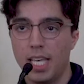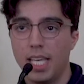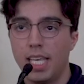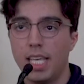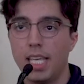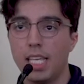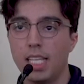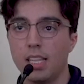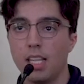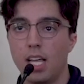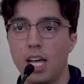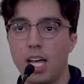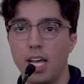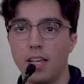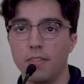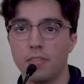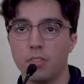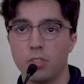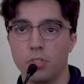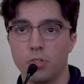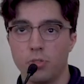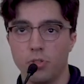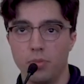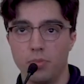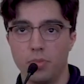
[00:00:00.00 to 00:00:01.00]
He
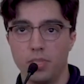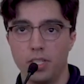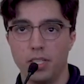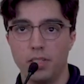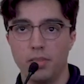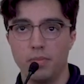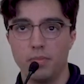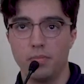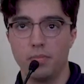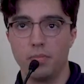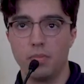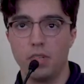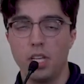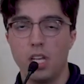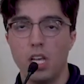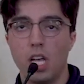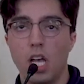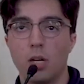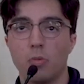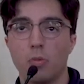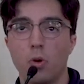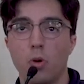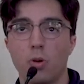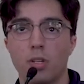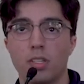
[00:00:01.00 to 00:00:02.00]
live-streamed it
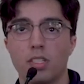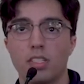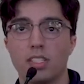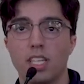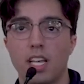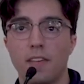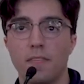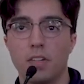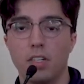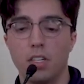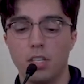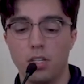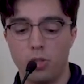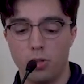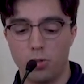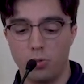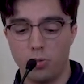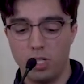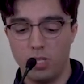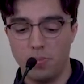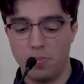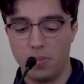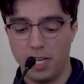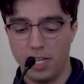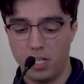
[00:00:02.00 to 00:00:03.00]
and wrote a
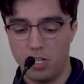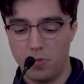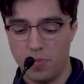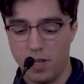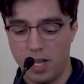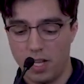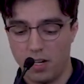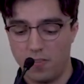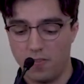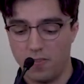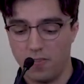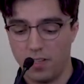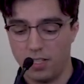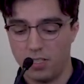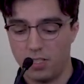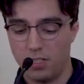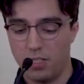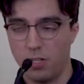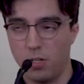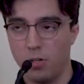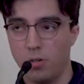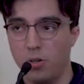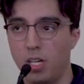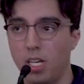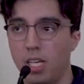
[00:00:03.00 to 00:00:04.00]
73-page
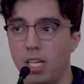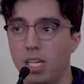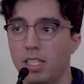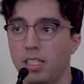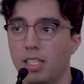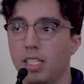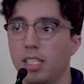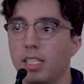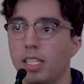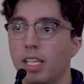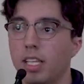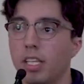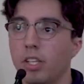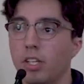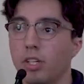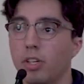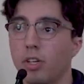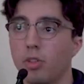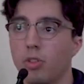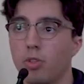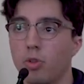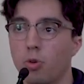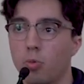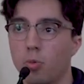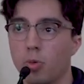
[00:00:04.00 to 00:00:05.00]
manifesto
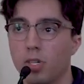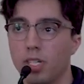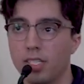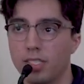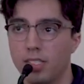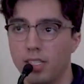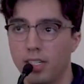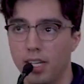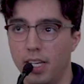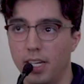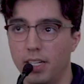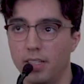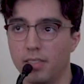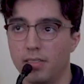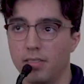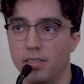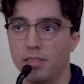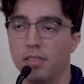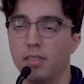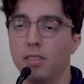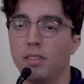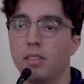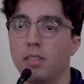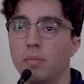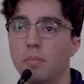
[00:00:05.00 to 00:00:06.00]
detailing the
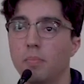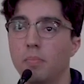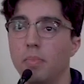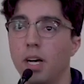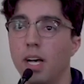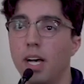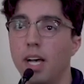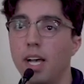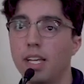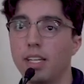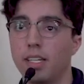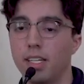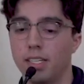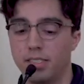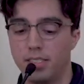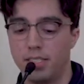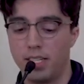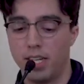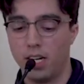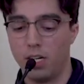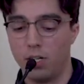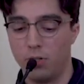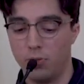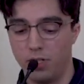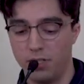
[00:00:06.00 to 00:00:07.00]
reasoning behind his
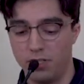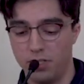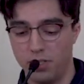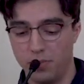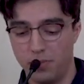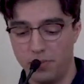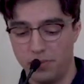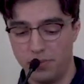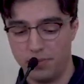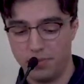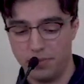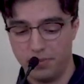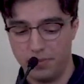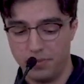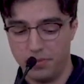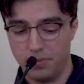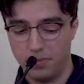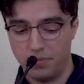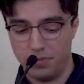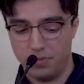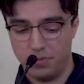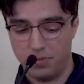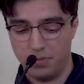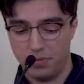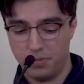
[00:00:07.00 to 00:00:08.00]
terrorism.
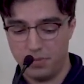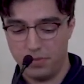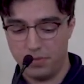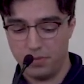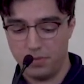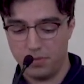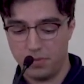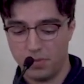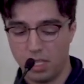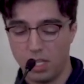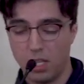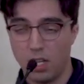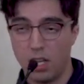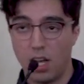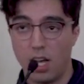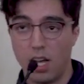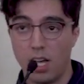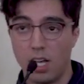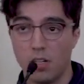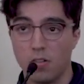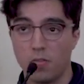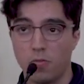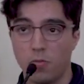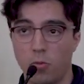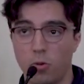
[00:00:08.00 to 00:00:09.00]
I,
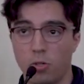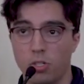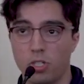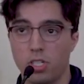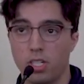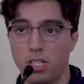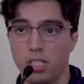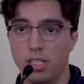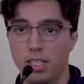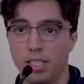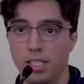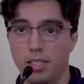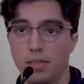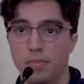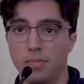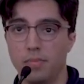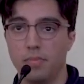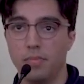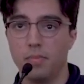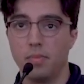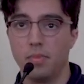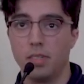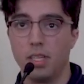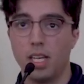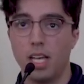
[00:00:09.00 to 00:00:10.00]
unfortunately,
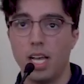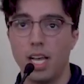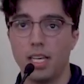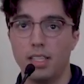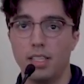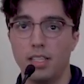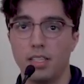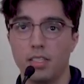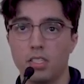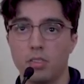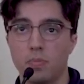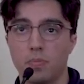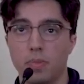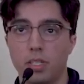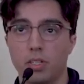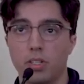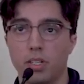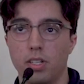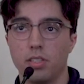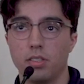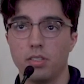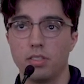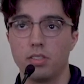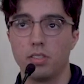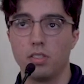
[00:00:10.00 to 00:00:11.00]
had the
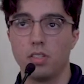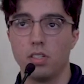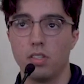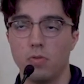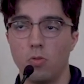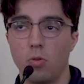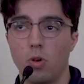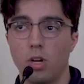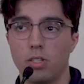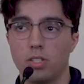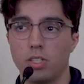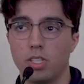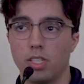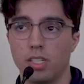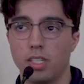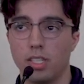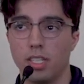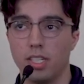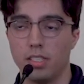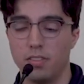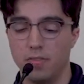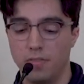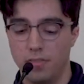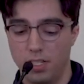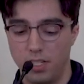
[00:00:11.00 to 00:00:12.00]
experience of watching
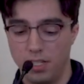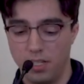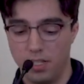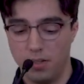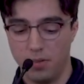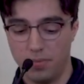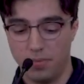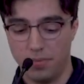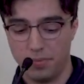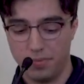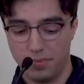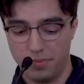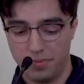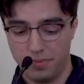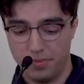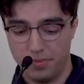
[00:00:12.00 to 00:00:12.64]
his video.